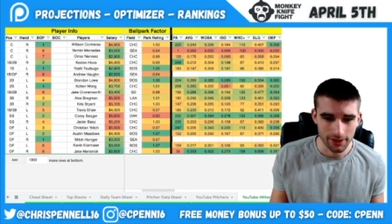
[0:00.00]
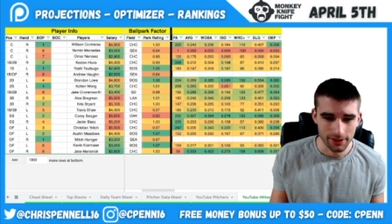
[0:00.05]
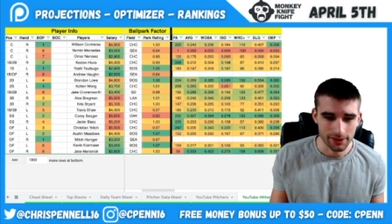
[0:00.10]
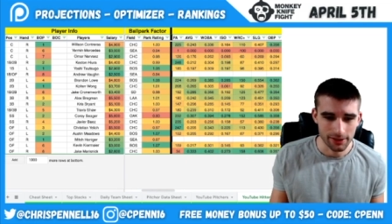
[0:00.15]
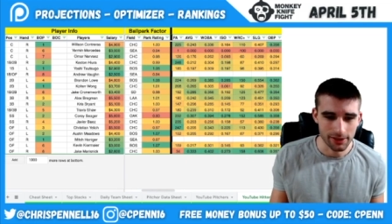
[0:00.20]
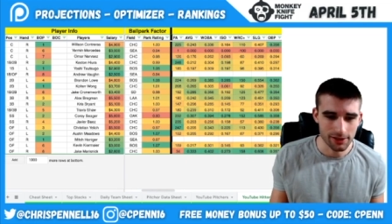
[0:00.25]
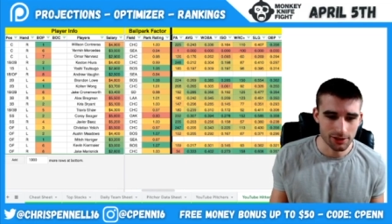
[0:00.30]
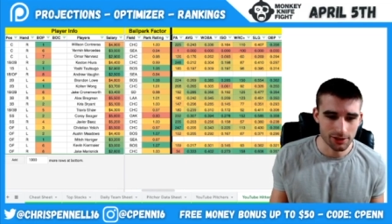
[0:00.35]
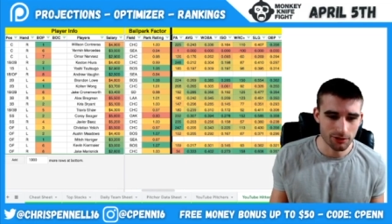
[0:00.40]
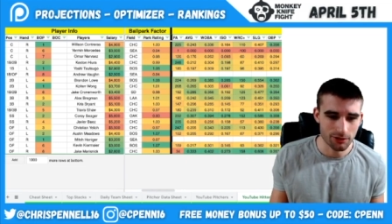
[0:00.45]

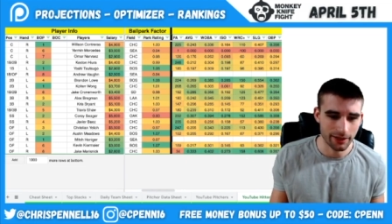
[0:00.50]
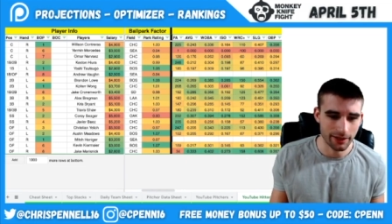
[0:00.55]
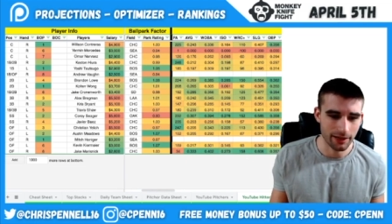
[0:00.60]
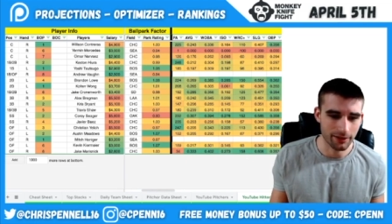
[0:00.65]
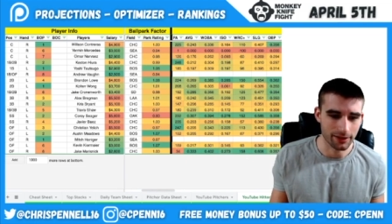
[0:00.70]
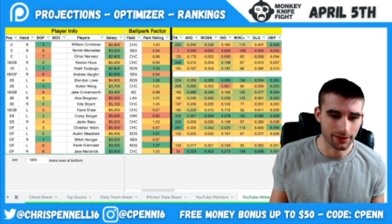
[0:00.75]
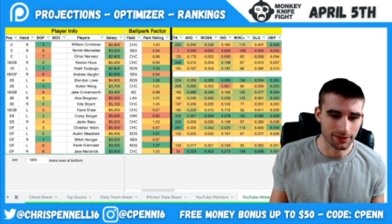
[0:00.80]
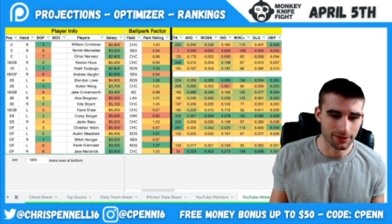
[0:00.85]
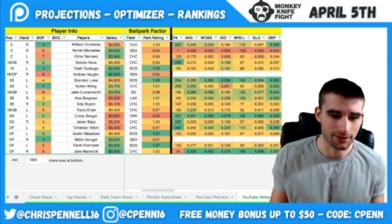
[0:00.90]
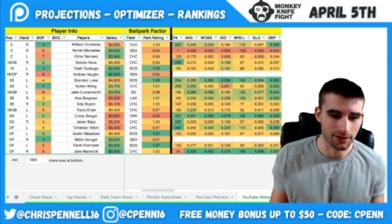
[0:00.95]
he struck out
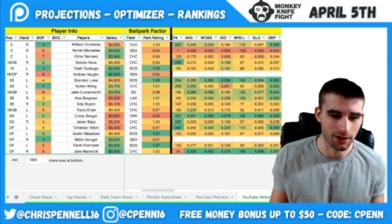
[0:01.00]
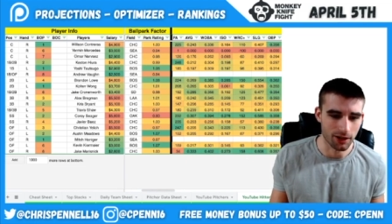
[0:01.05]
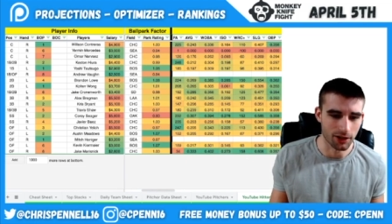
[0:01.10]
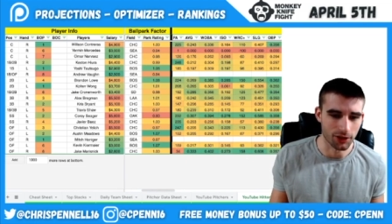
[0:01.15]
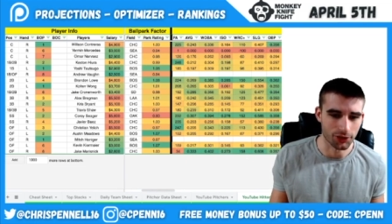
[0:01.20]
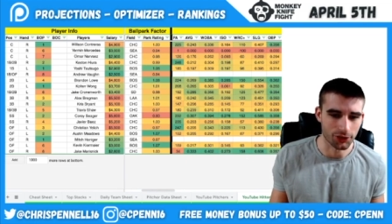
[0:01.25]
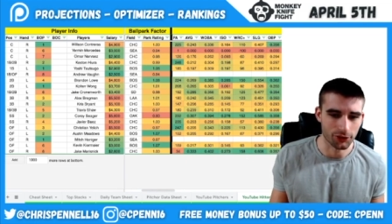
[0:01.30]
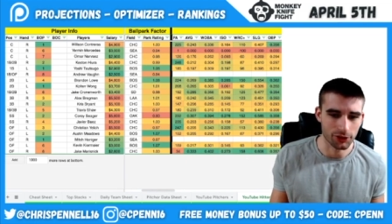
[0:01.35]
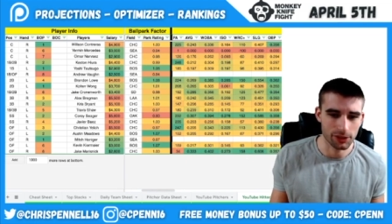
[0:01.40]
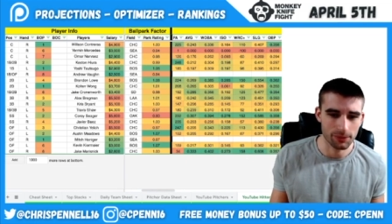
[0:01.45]
a
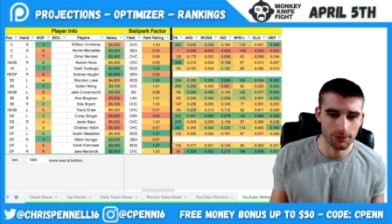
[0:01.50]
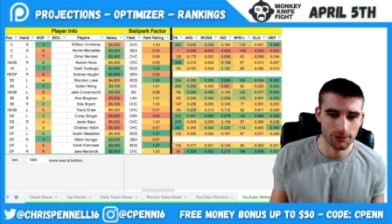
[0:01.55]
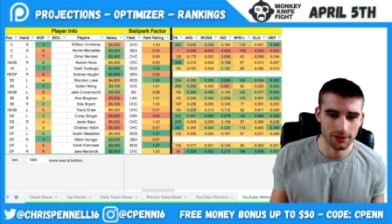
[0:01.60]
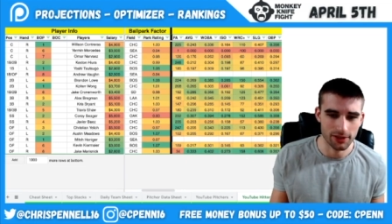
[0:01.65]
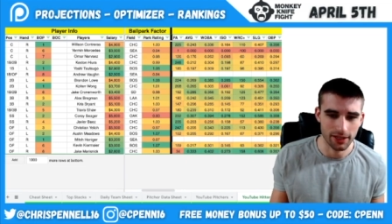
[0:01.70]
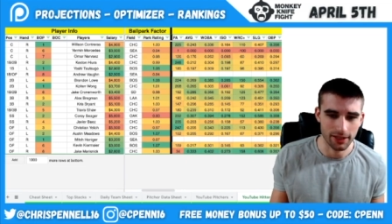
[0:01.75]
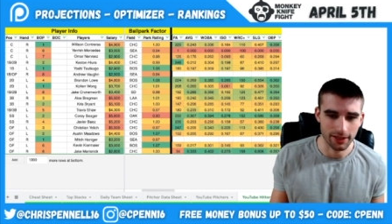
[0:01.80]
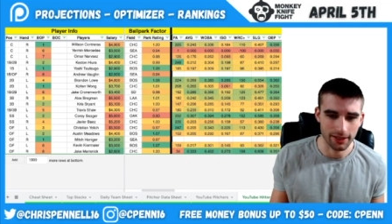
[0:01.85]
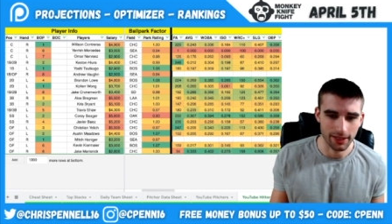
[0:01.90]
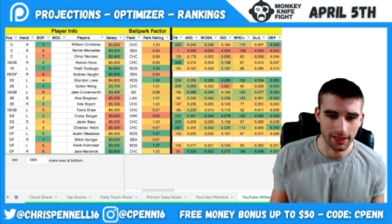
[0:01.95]
ton, thirty
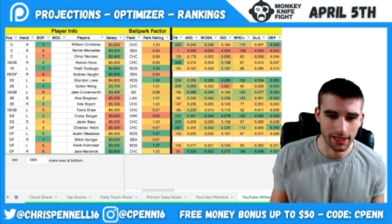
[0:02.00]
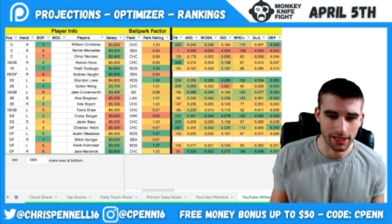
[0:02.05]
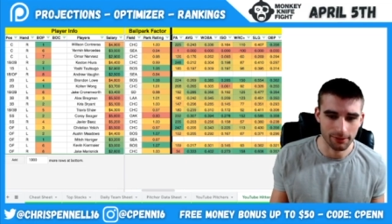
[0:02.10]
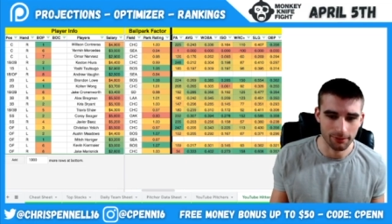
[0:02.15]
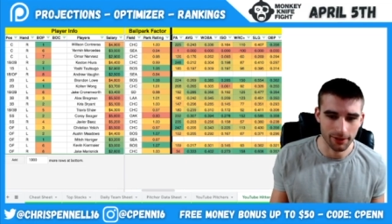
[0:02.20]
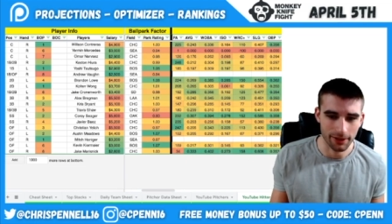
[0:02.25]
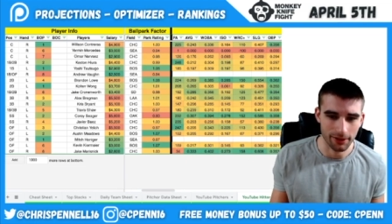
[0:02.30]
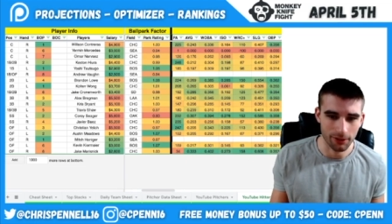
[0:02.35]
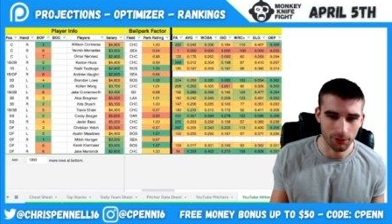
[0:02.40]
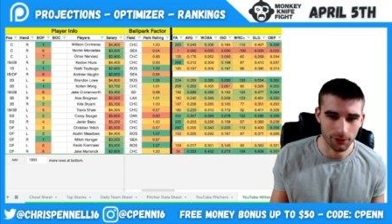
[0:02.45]
percent K
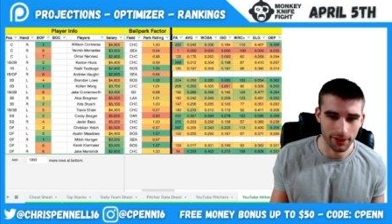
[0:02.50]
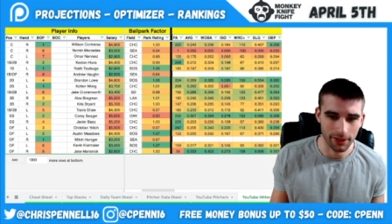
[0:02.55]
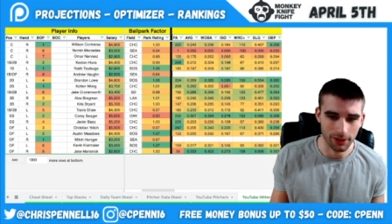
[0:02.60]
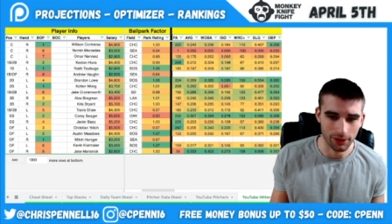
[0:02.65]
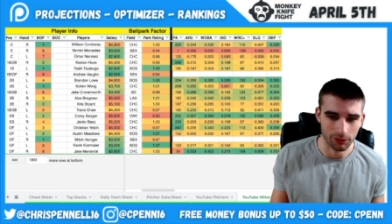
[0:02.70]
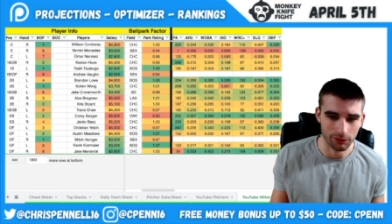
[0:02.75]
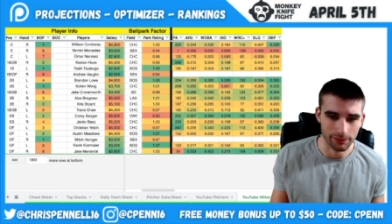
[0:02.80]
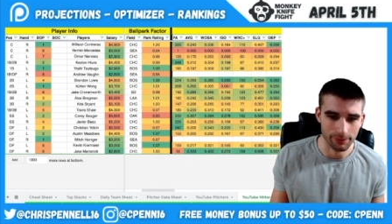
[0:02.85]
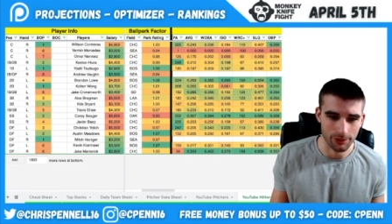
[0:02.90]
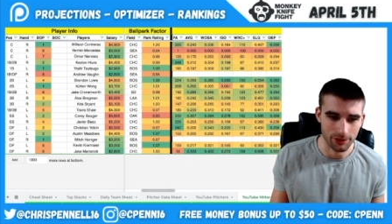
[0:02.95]
rate, only had a
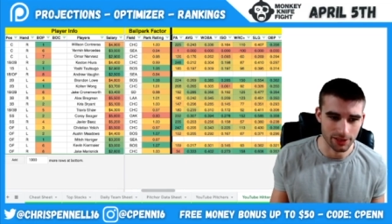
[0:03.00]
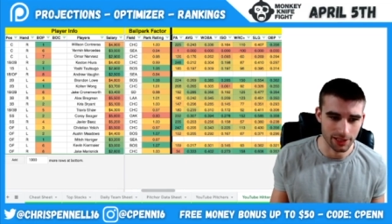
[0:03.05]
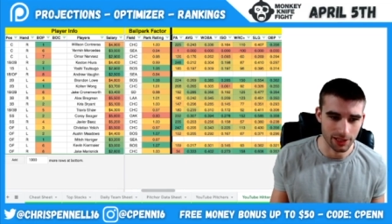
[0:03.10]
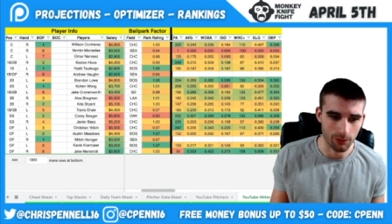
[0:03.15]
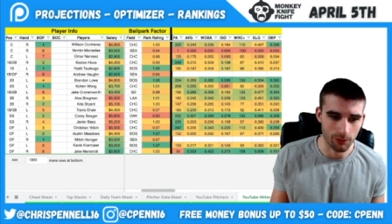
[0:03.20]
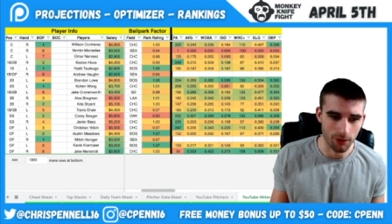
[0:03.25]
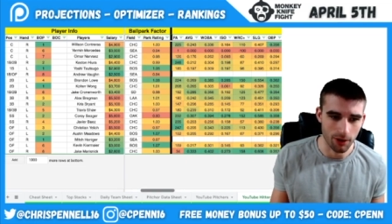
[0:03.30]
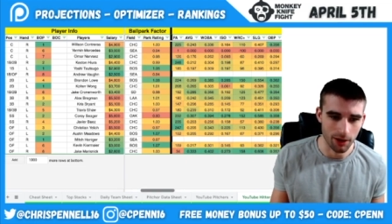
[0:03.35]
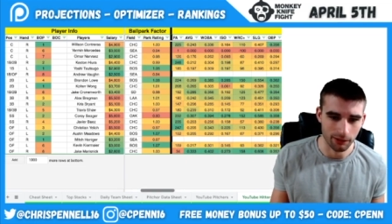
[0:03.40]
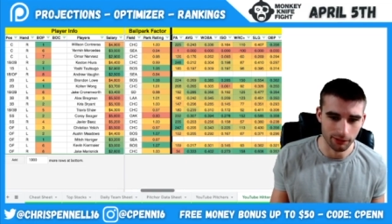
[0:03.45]
three percent
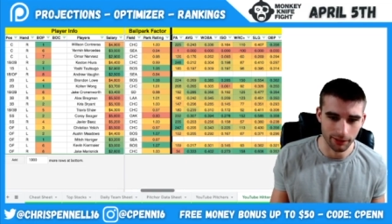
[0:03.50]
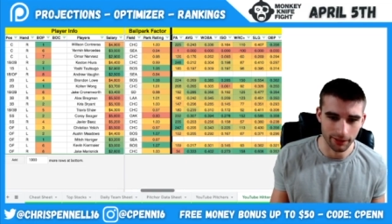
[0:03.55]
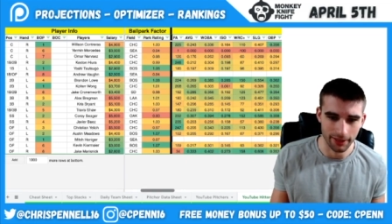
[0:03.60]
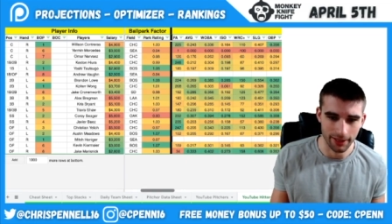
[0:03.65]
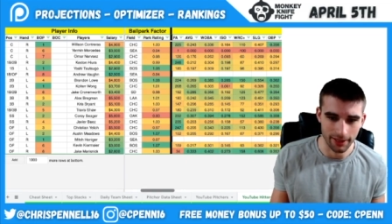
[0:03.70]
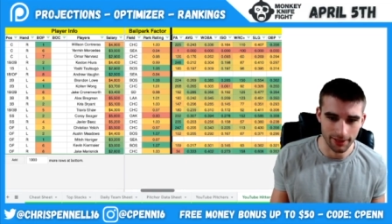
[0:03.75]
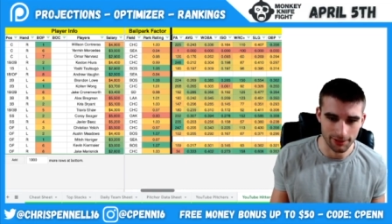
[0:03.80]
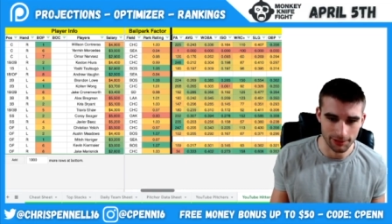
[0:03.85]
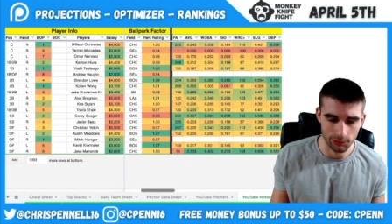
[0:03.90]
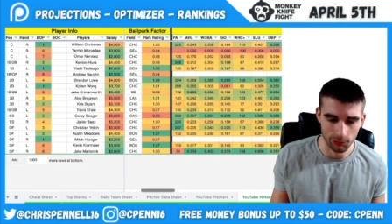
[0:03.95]
walk rate
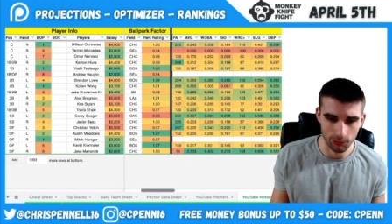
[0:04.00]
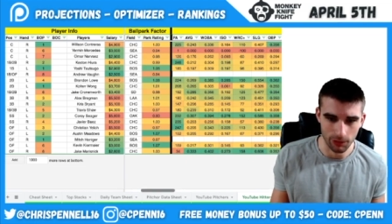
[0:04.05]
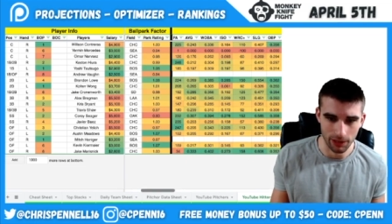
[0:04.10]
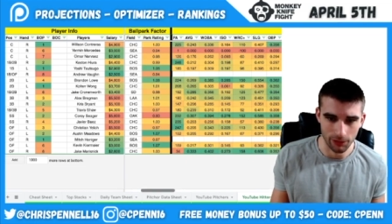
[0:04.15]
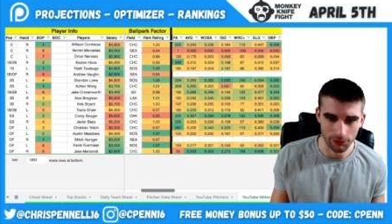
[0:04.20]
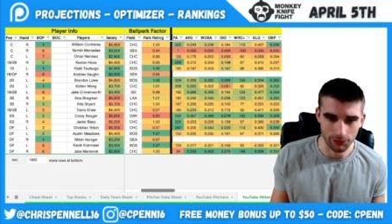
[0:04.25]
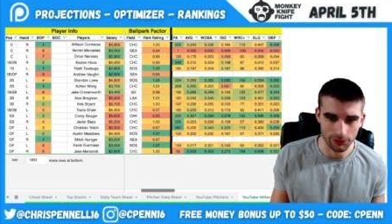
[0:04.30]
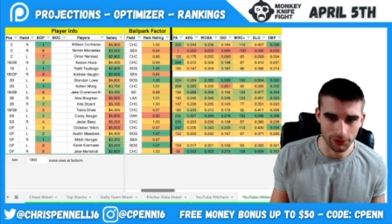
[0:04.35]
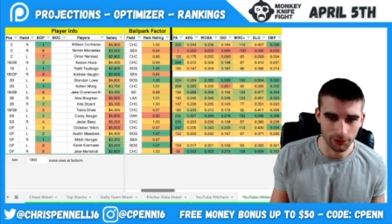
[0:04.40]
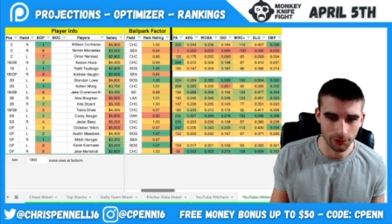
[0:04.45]
as
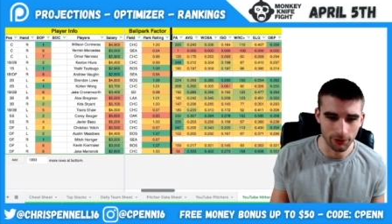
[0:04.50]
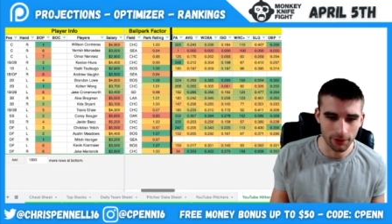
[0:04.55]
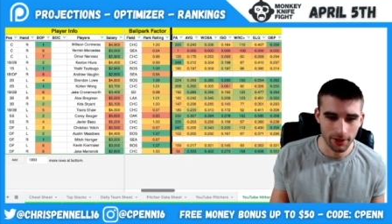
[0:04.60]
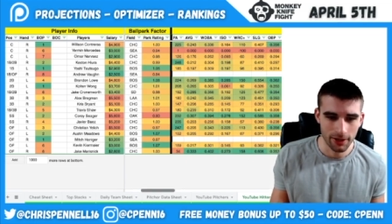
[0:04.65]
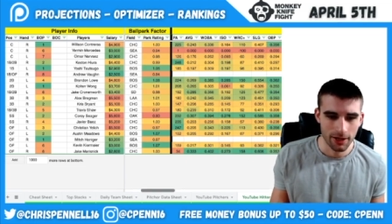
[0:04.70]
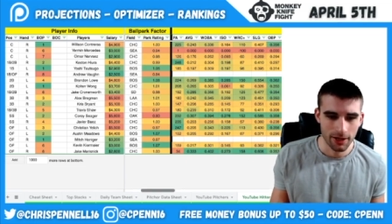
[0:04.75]
well, so